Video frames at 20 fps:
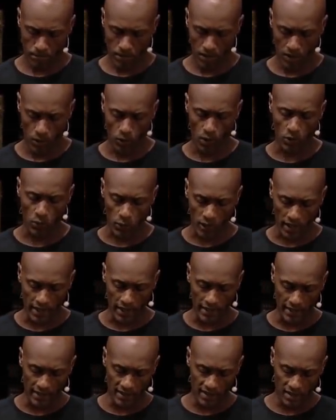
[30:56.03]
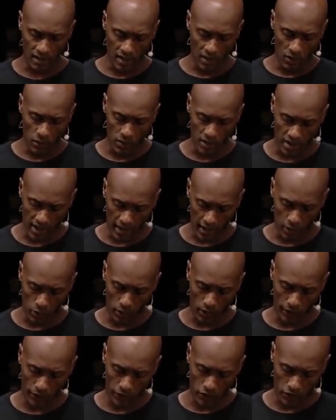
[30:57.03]
When we eat, we take
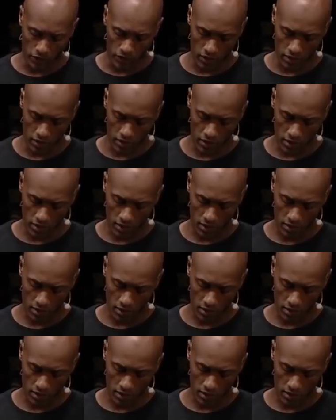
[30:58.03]
refuge